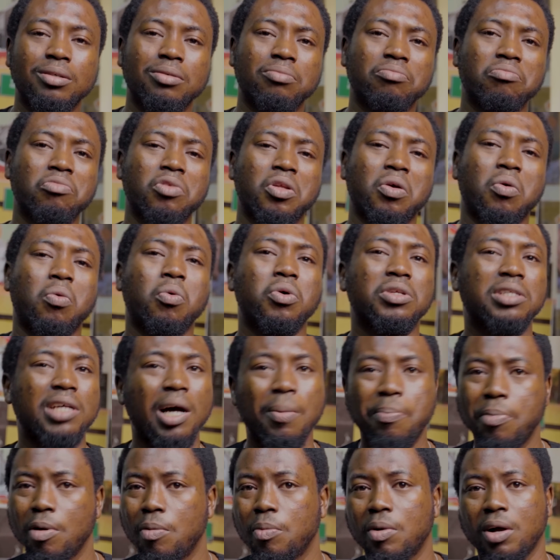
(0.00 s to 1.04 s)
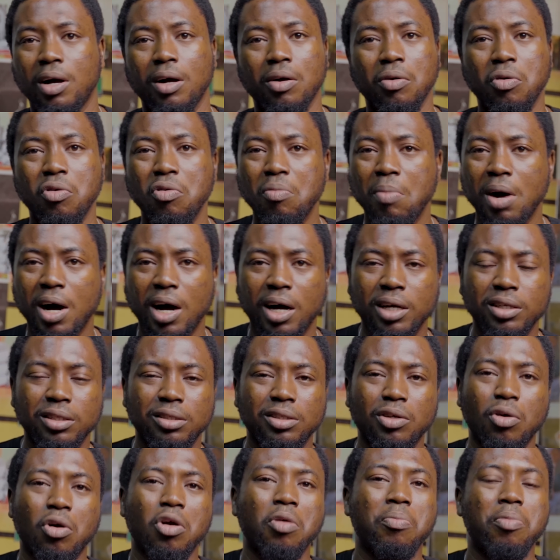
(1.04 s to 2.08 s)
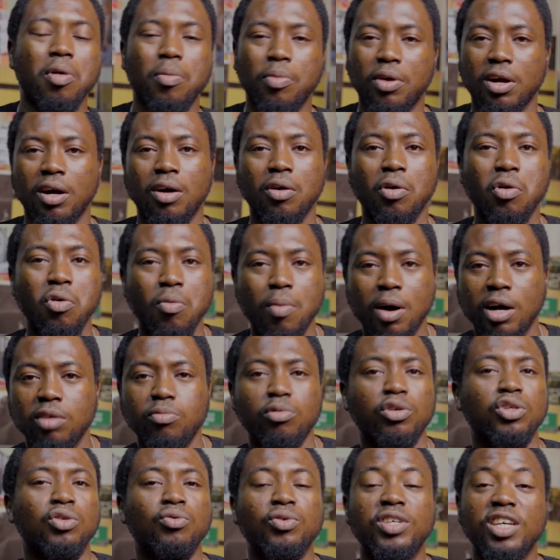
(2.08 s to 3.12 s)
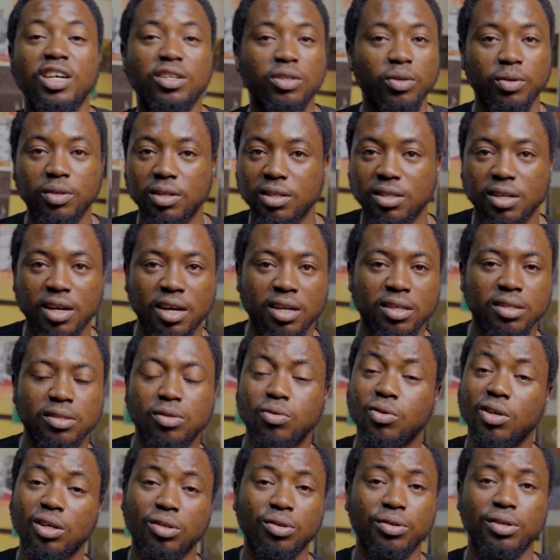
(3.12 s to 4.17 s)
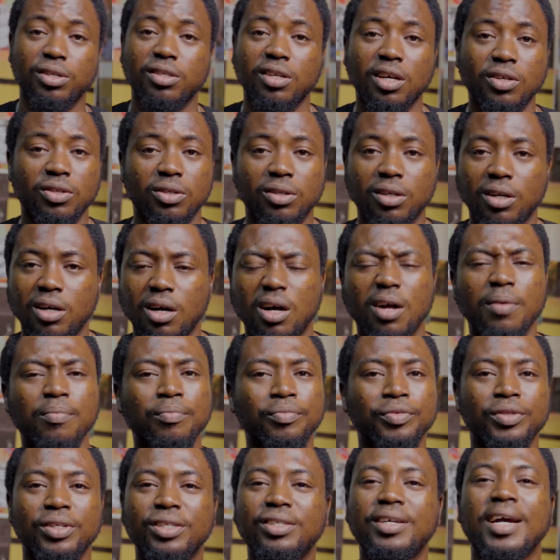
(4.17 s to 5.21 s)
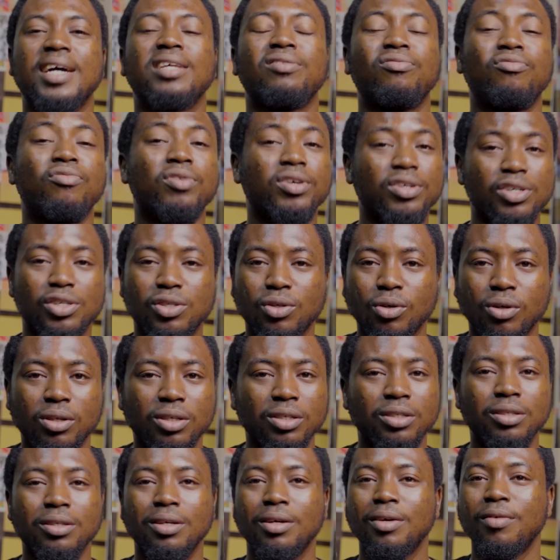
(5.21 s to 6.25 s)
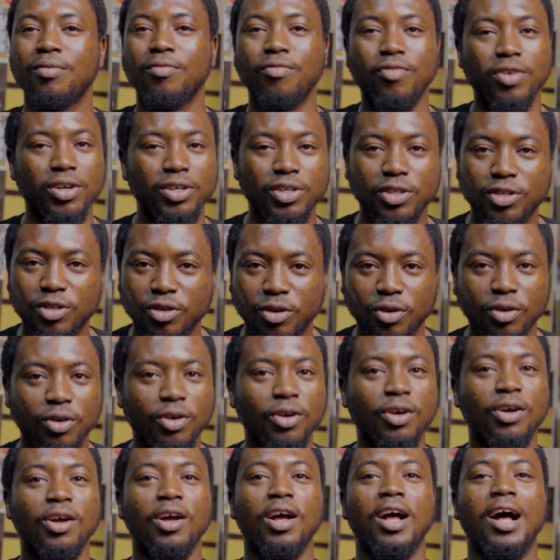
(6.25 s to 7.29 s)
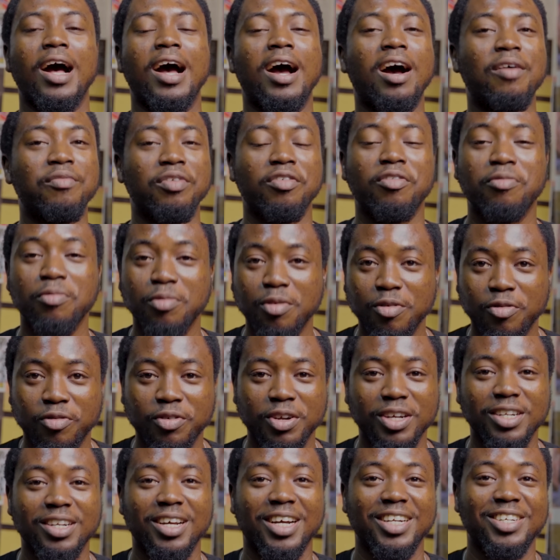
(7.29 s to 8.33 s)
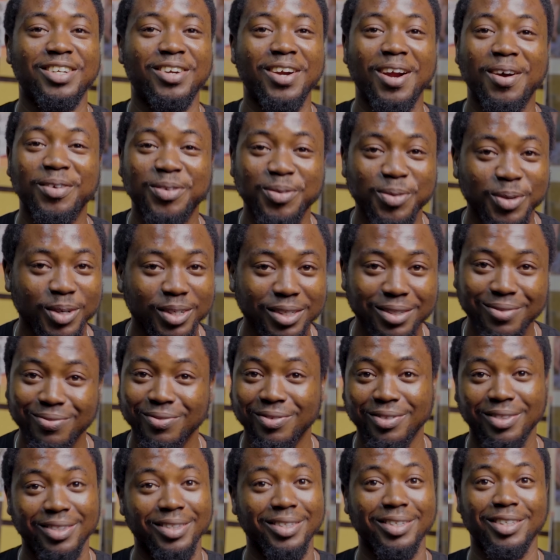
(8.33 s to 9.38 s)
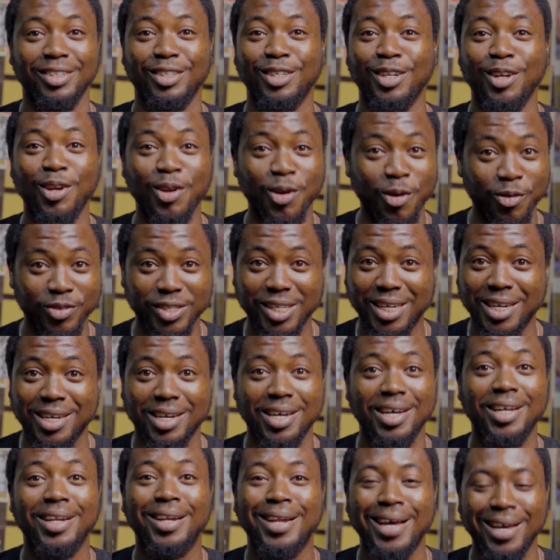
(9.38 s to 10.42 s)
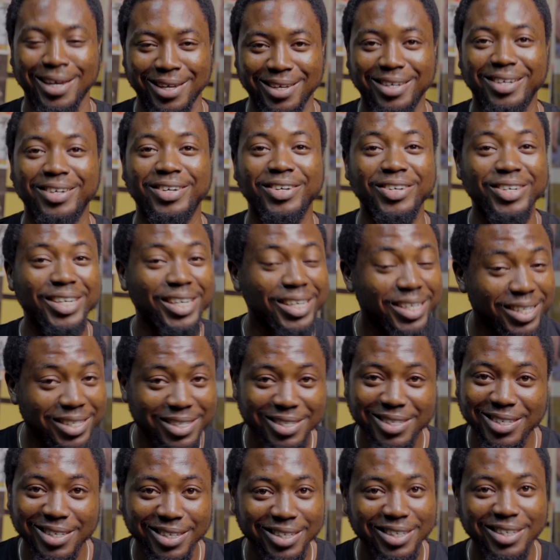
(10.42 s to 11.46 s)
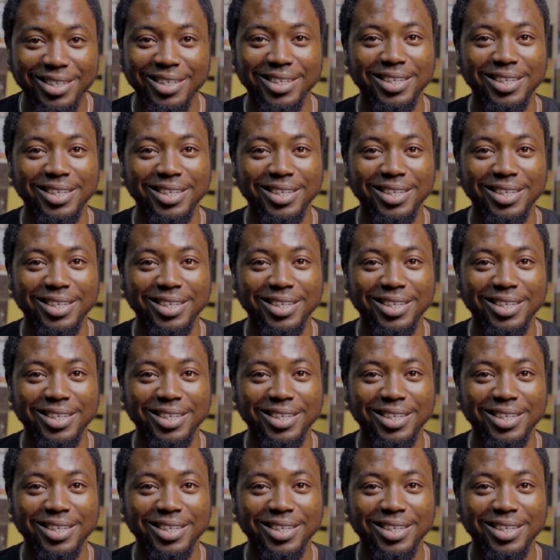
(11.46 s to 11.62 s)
the water pump can go bad, the oil pump can go bad, but you get all the signs. You get all the signs on the car. This car is very solid, very strong. I have a female friend that drives one. She loves the car like crazy.